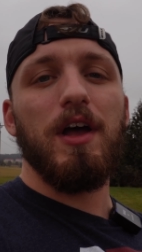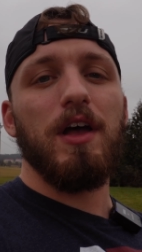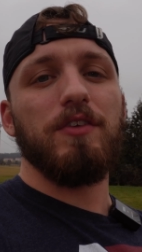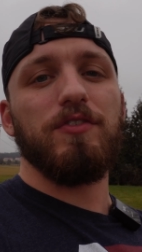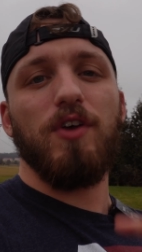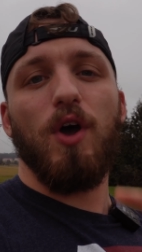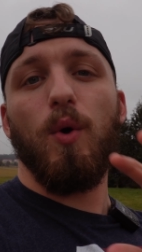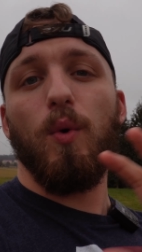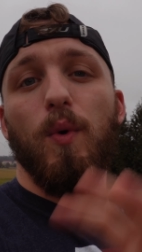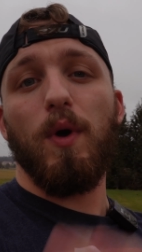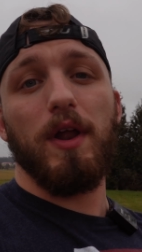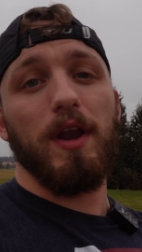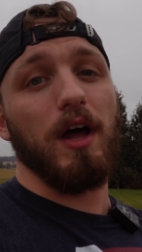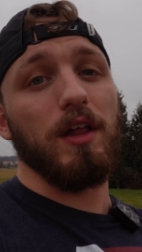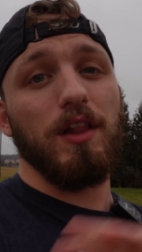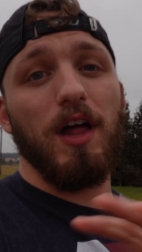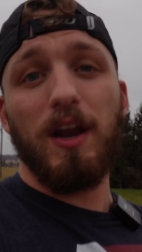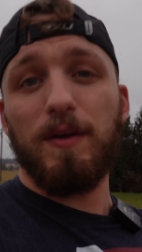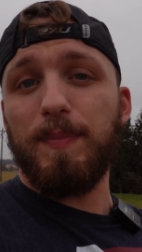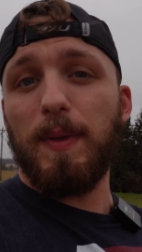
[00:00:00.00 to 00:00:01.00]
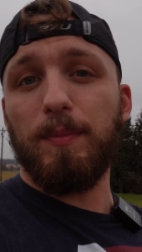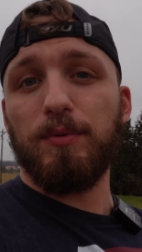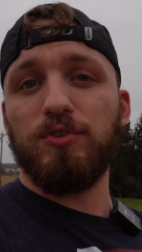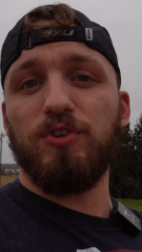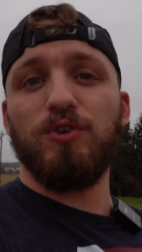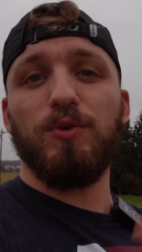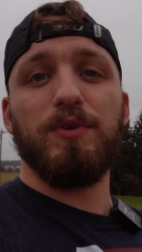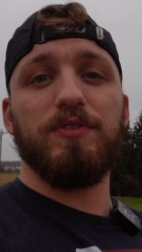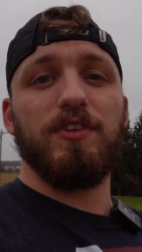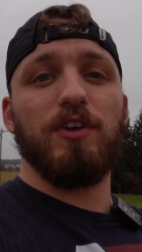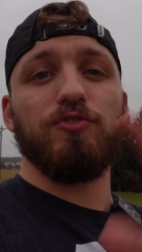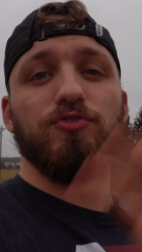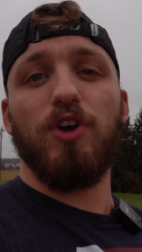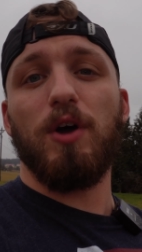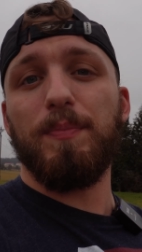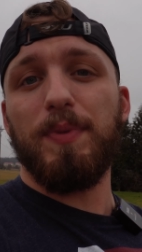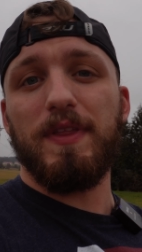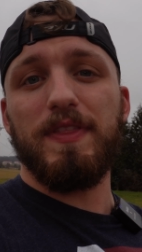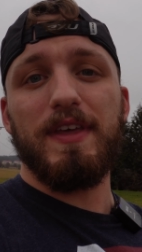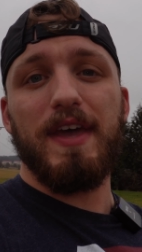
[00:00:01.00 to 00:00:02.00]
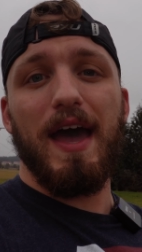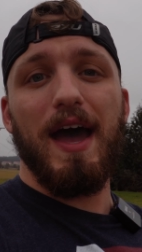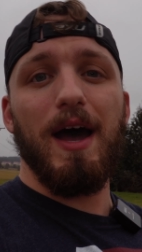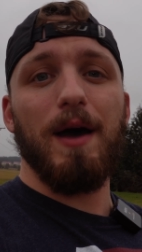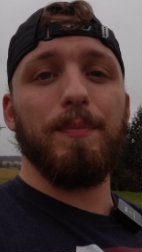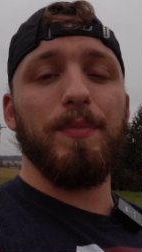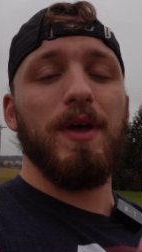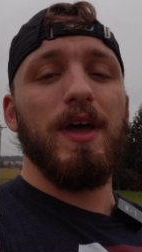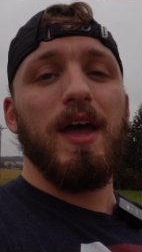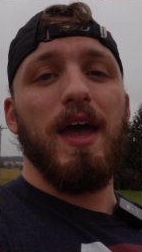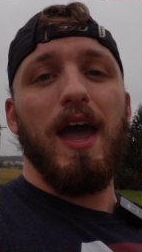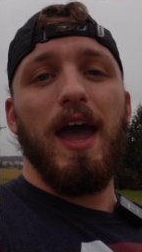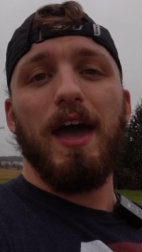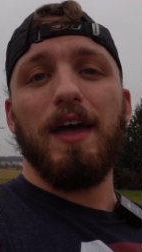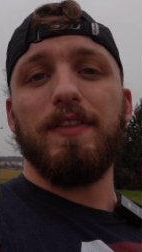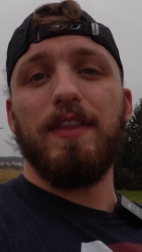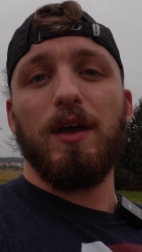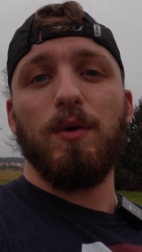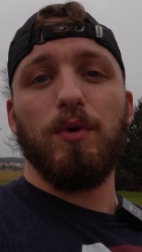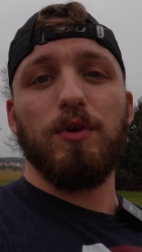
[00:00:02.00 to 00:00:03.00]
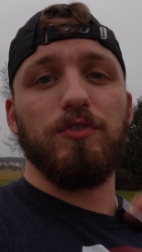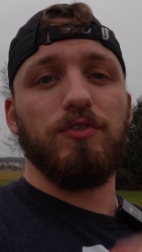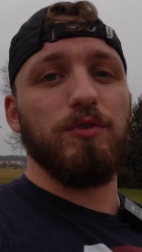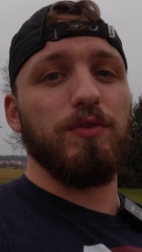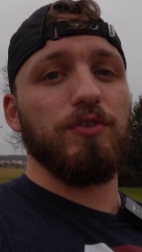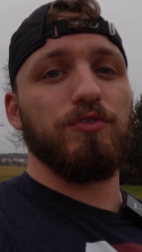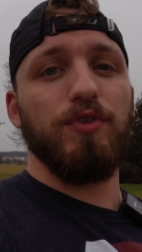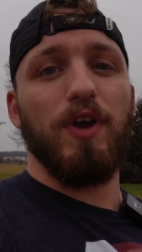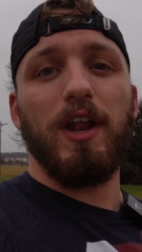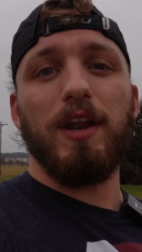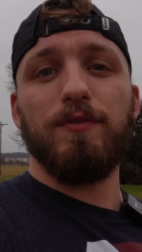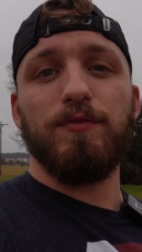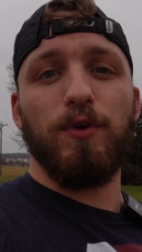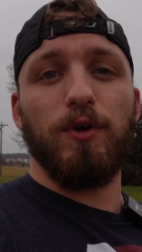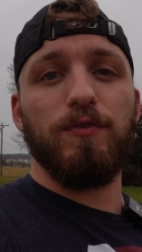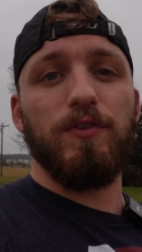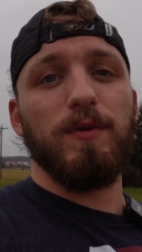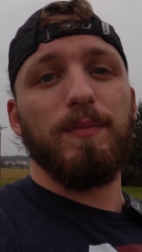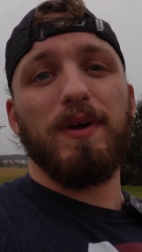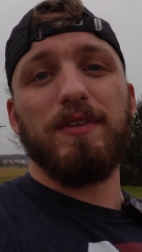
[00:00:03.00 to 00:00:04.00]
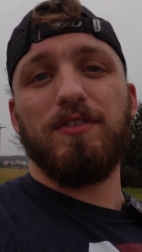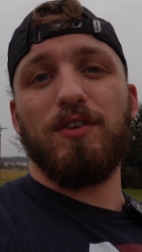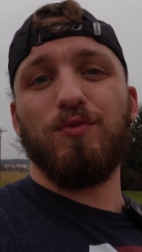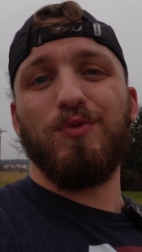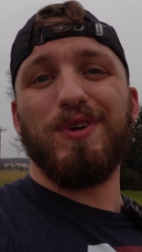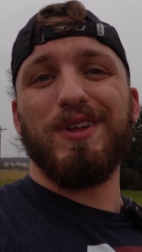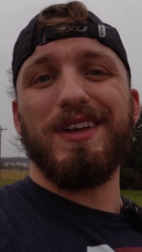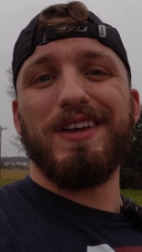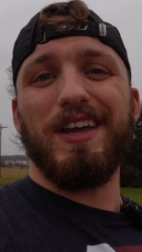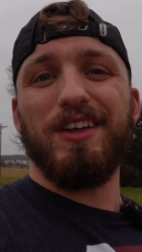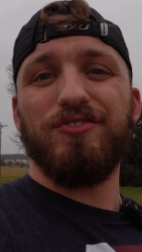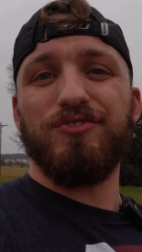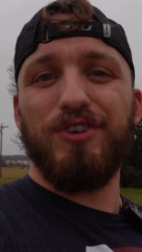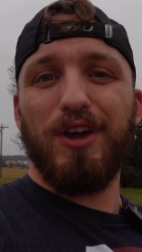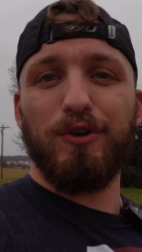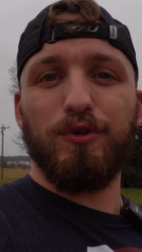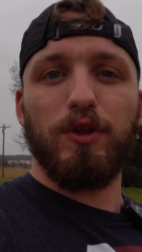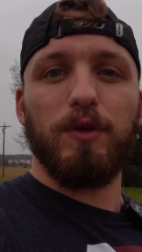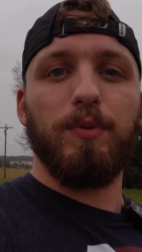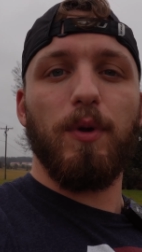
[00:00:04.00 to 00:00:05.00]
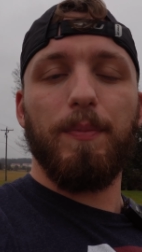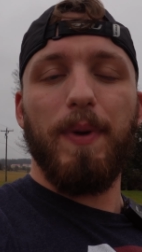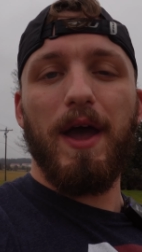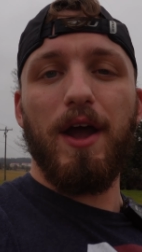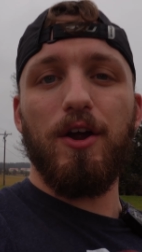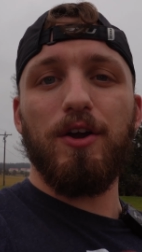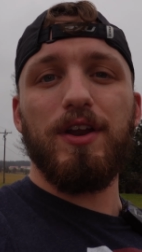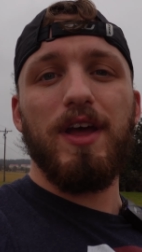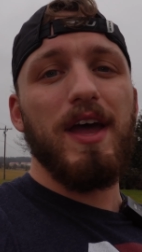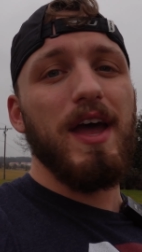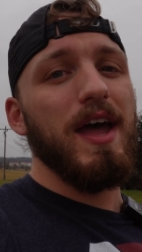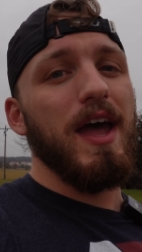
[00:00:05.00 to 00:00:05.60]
So what a lot of people do is they'll jump in the app and they will do the training for a few months and really get generally prepared,